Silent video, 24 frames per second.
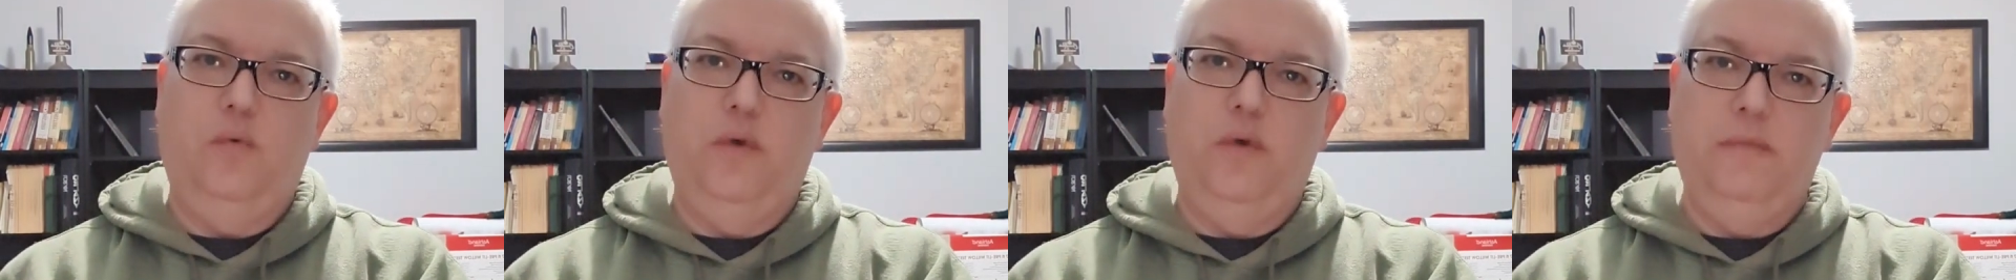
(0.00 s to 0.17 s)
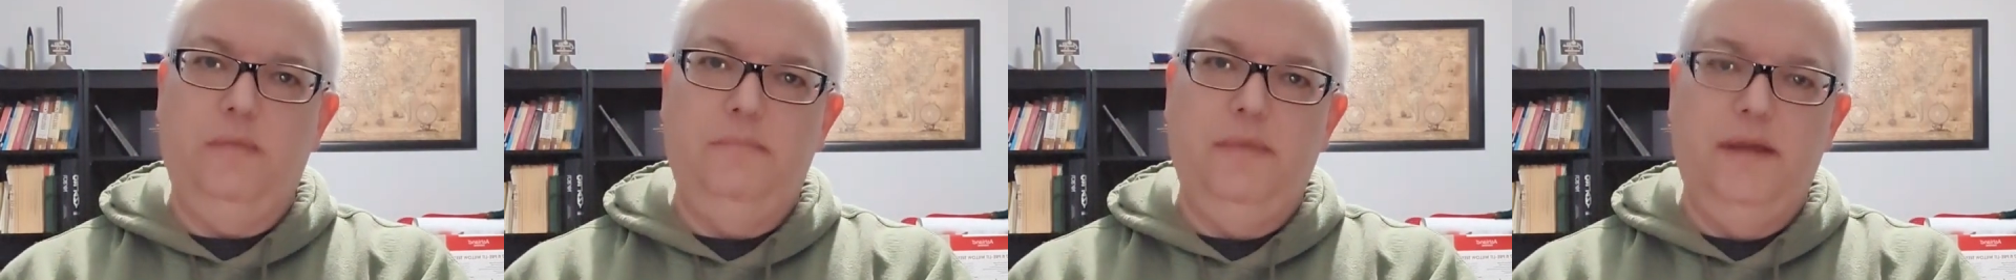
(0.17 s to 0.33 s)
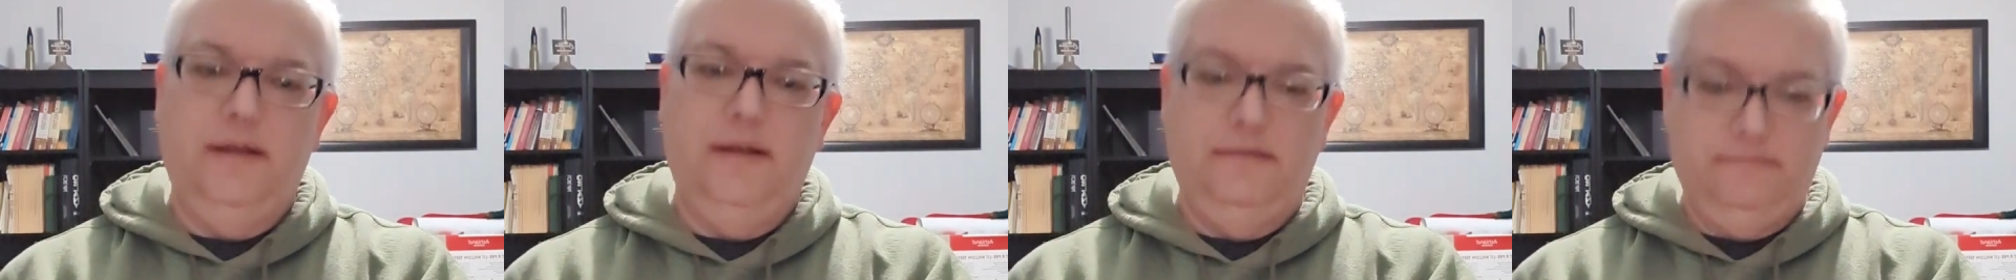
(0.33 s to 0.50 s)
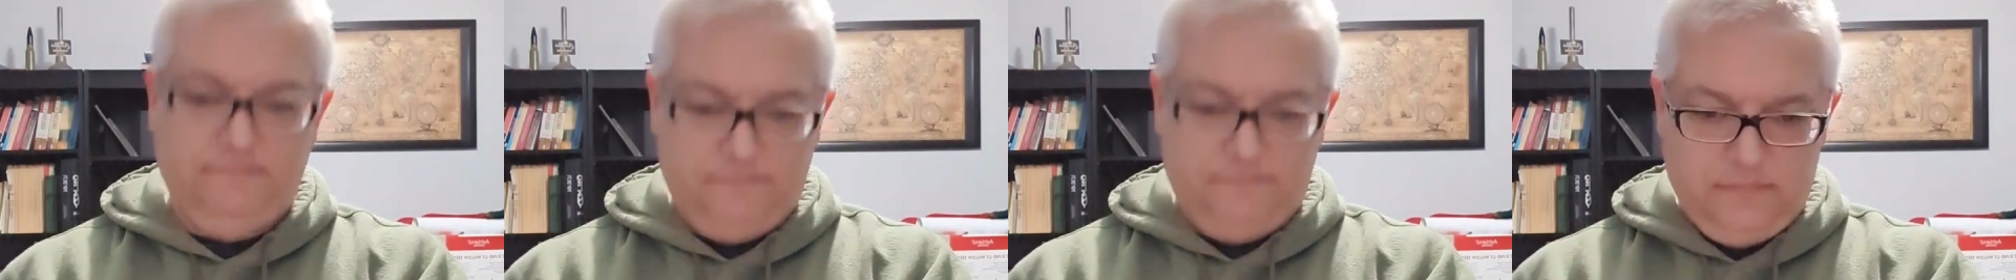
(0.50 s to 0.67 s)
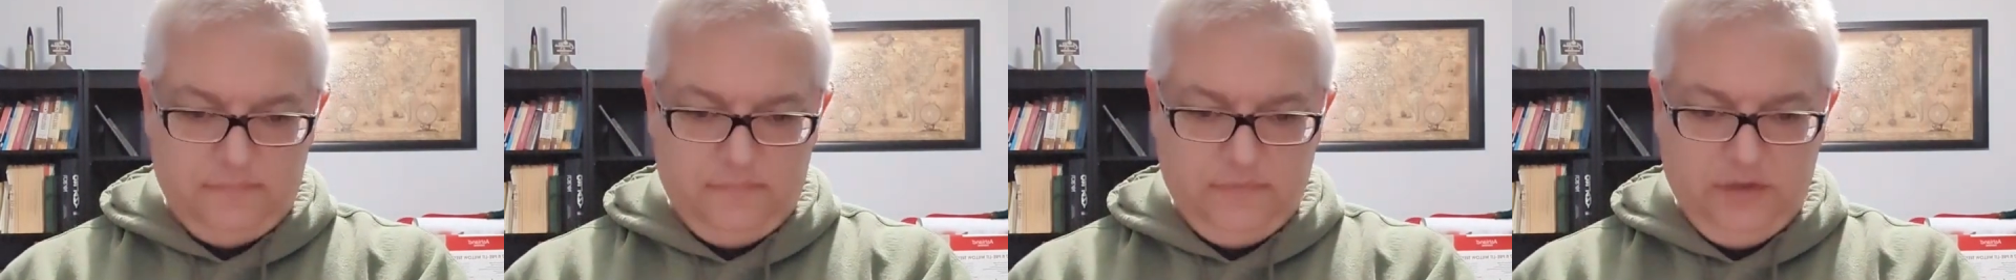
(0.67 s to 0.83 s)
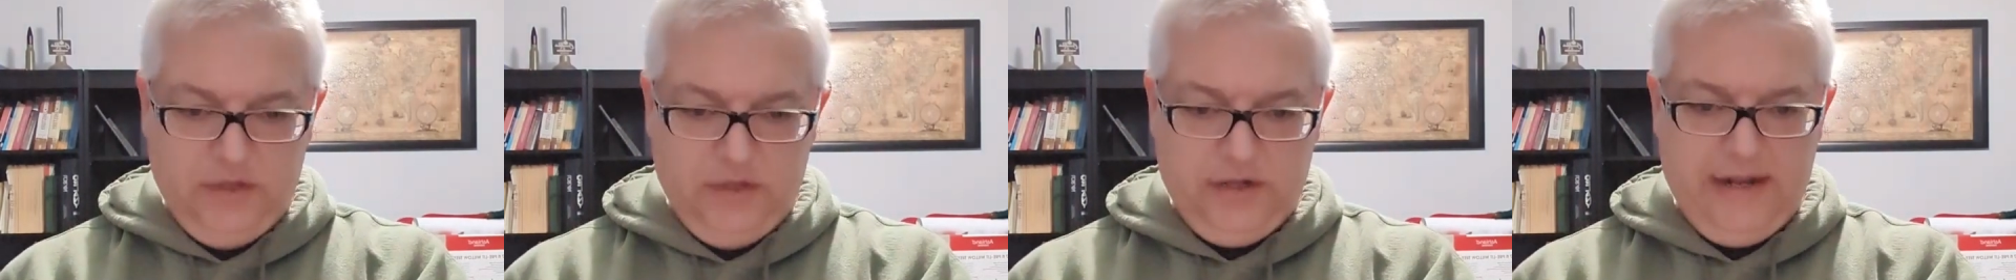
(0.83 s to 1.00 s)
we've been
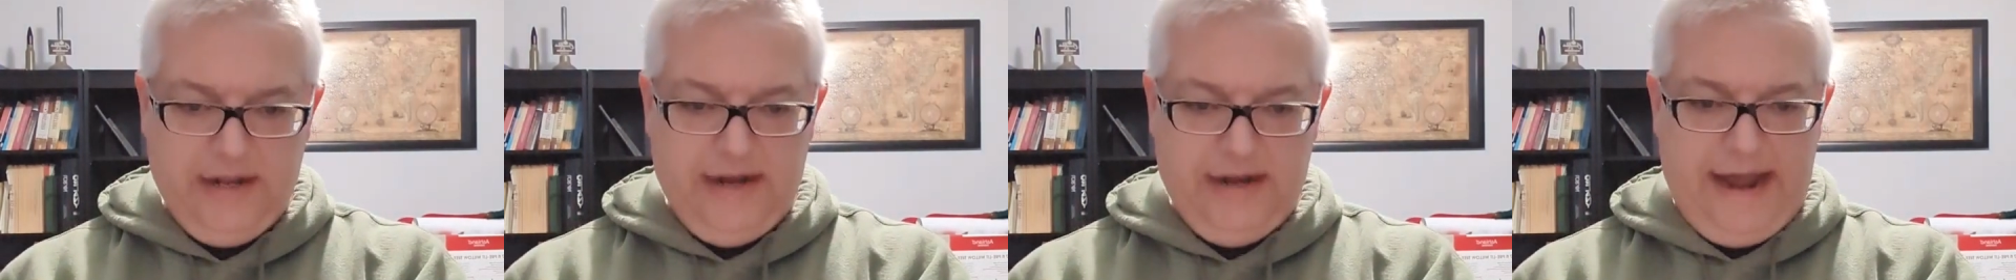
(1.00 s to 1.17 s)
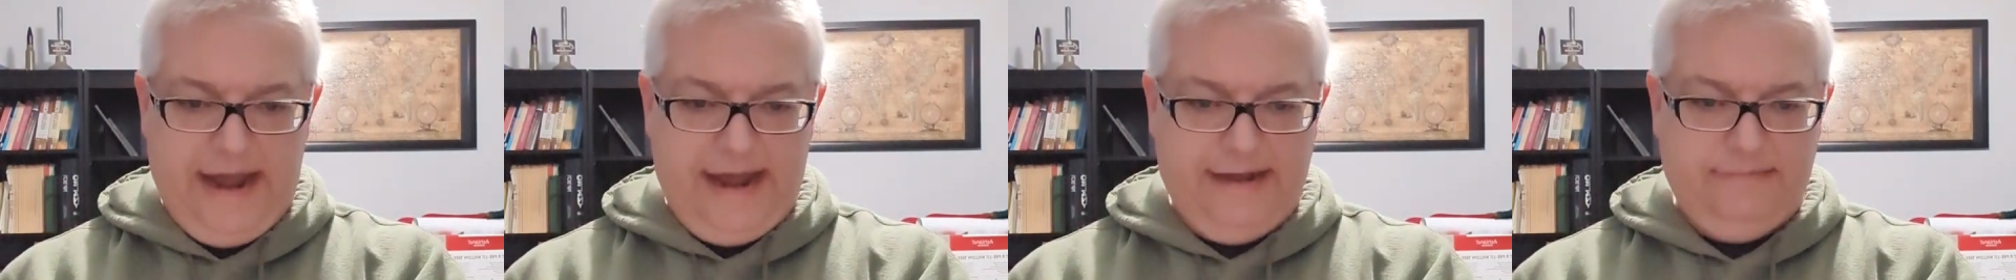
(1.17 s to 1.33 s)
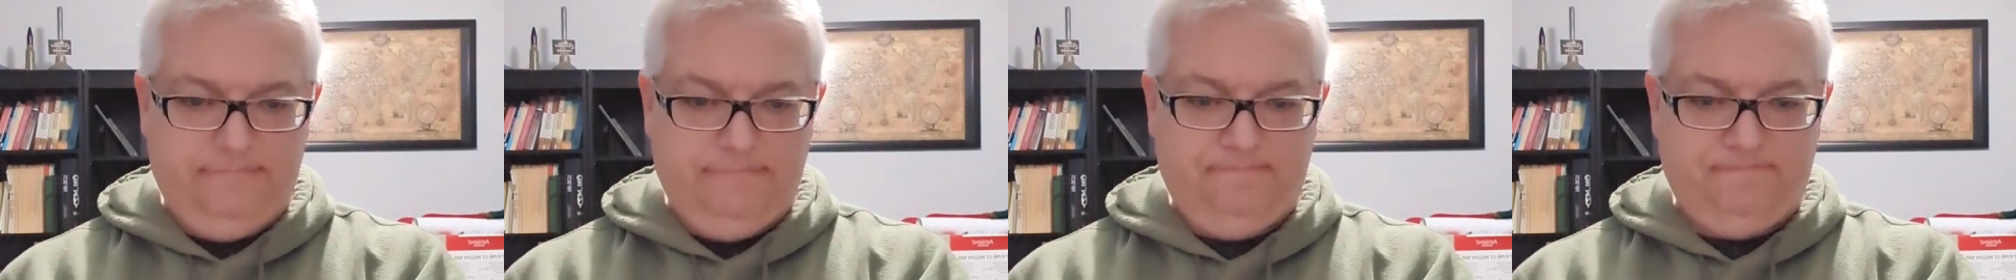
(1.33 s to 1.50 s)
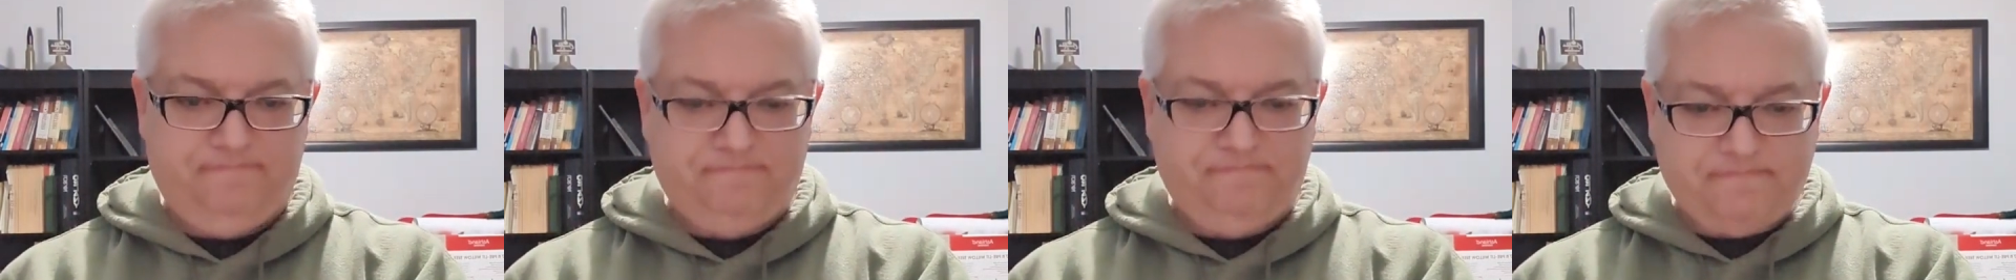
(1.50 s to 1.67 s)
looking at.